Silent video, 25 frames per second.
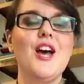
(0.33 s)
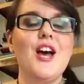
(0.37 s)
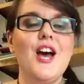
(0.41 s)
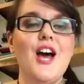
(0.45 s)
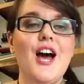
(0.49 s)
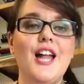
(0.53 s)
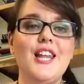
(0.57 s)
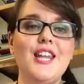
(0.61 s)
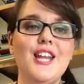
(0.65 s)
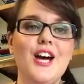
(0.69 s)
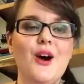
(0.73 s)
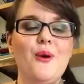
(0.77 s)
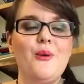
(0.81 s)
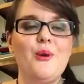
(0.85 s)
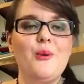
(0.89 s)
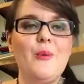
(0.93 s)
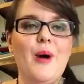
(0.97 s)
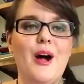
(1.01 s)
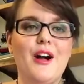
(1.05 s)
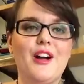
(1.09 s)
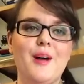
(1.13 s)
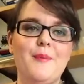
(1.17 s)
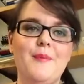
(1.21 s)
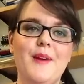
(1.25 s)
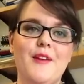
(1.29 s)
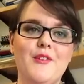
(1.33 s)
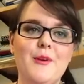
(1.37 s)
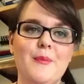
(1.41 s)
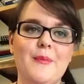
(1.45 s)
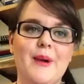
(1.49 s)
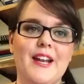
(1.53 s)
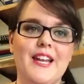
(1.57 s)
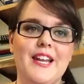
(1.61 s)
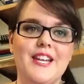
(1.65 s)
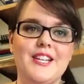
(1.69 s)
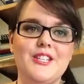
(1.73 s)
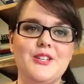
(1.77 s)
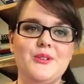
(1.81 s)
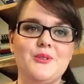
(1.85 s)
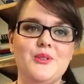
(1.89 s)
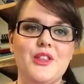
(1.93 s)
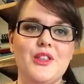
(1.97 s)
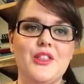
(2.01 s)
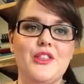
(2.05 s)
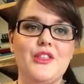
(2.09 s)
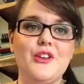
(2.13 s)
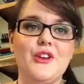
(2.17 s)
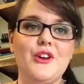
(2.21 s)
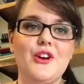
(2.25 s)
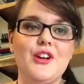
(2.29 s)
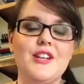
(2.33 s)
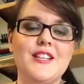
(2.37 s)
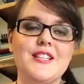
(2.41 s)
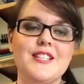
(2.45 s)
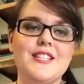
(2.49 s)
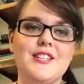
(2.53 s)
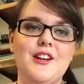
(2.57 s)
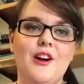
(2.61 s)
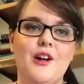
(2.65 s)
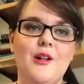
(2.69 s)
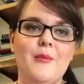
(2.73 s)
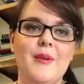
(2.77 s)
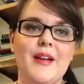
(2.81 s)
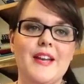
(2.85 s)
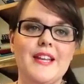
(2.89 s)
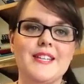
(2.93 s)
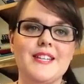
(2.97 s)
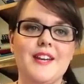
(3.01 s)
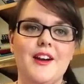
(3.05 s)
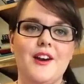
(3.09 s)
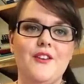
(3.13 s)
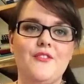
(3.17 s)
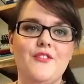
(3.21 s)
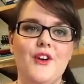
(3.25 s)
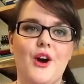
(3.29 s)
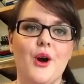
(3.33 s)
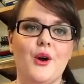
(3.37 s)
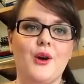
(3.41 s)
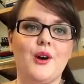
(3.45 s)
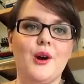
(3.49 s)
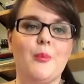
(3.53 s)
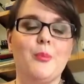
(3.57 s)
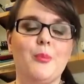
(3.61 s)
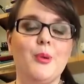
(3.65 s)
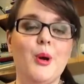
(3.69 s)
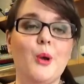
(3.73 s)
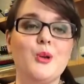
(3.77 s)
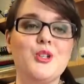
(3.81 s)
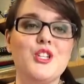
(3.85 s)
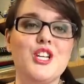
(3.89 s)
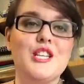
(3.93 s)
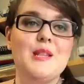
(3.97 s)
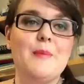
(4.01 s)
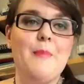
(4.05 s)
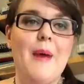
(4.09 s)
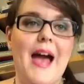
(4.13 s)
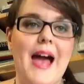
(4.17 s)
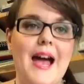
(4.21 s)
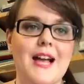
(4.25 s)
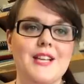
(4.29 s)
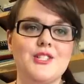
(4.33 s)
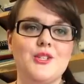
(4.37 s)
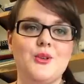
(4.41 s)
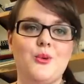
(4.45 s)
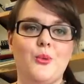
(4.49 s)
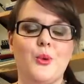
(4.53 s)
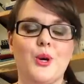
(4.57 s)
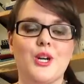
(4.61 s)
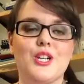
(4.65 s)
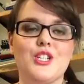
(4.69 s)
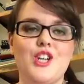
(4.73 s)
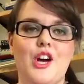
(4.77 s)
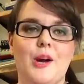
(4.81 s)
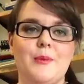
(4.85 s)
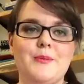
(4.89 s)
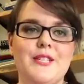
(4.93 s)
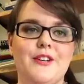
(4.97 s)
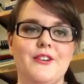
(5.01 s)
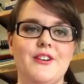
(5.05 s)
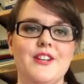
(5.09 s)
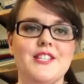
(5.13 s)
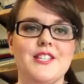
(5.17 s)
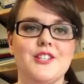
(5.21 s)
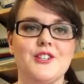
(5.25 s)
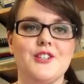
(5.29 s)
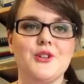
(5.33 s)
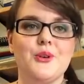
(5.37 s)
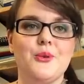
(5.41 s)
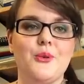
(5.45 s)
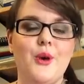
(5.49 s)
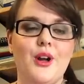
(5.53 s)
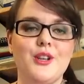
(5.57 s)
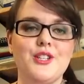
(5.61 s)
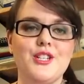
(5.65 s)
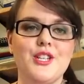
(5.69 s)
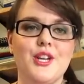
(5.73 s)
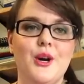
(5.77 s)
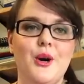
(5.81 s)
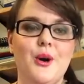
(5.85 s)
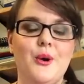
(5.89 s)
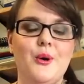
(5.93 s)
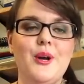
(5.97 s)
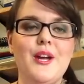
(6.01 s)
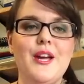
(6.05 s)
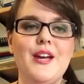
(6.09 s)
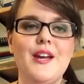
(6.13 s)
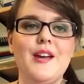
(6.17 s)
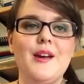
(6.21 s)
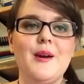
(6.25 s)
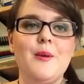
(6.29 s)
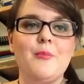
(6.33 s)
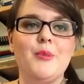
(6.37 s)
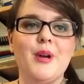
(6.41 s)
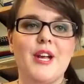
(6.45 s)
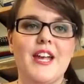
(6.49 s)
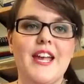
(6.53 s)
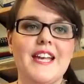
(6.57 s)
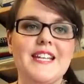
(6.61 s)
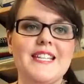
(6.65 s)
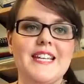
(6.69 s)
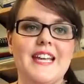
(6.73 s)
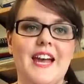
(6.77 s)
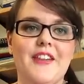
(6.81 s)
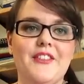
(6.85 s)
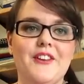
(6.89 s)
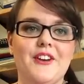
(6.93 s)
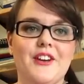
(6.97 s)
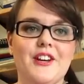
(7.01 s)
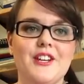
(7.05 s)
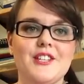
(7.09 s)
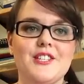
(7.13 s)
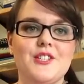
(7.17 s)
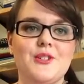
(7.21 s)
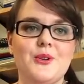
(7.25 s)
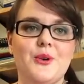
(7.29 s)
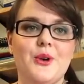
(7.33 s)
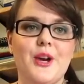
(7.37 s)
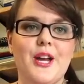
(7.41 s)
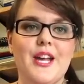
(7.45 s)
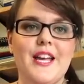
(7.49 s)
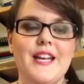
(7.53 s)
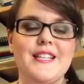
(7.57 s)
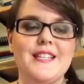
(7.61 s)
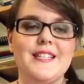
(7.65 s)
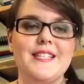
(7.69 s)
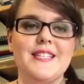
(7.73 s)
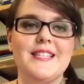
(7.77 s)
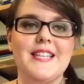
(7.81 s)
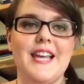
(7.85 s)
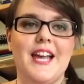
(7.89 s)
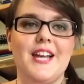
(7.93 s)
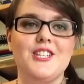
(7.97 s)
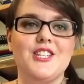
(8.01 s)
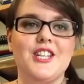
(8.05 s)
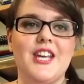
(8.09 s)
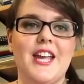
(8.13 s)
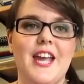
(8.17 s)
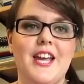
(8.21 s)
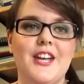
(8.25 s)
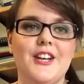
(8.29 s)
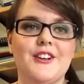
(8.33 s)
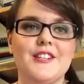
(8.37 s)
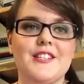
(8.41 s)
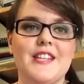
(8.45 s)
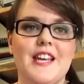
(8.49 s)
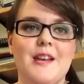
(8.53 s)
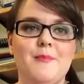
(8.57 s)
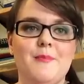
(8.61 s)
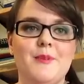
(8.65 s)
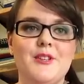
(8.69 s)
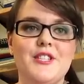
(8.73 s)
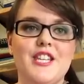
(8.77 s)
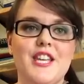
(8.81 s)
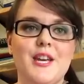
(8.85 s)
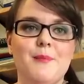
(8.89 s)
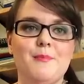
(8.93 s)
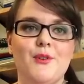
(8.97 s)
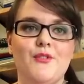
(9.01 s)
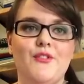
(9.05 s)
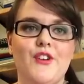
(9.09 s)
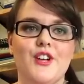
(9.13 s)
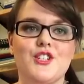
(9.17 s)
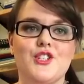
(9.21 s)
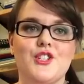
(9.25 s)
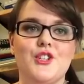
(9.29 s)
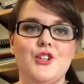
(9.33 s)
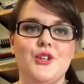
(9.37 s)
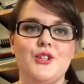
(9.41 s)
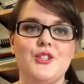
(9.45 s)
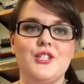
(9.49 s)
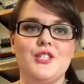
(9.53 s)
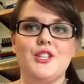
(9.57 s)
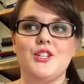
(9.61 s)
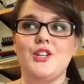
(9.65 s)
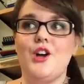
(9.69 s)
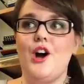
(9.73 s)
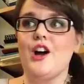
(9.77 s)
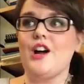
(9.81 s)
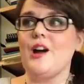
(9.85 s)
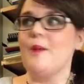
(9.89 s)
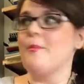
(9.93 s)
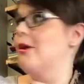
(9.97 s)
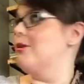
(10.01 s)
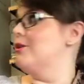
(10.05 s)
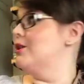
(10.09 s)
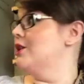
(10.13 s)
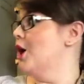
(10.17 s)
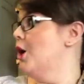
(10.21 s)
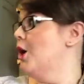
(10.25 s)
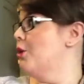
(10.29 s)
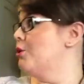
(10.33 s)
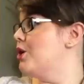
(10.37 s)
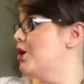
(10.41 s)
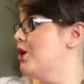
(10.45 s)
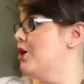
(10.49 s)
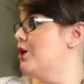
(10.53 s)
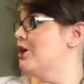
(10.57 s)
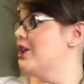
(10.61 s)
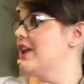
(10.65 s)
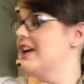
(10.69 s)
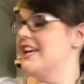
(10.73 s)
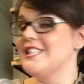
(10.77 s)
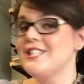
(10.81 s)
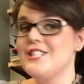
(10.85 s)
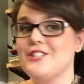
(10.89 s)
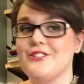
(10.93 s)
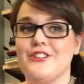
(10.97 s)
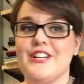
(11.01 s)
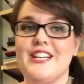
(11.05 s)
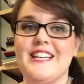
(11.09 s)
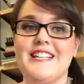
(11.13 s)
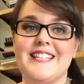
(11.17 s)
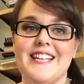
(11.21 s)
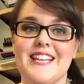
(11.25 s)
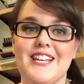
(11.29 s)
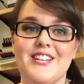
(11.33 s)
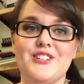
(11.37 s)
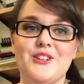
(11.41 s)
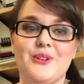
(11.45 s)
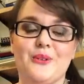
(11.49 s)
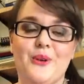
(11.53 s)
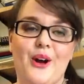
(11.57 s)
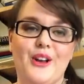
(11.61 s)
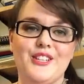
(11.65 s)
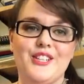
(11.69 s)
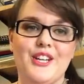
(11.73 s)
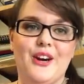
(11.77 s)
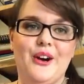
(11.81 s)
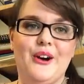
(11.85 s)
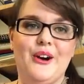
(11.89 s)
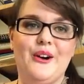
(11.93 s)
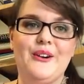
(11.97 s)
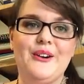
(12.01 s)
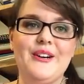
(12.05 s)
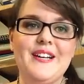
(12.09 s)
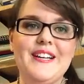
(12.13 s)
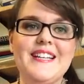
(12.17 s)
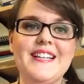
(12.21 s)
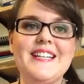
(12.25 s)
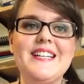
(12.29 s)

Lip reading: Hello and welcome everybody to the third installment of our Approaching the Past workshop series in Toronto, bringing together historians, educators, and museum professionals to talk about local histories in Toronto.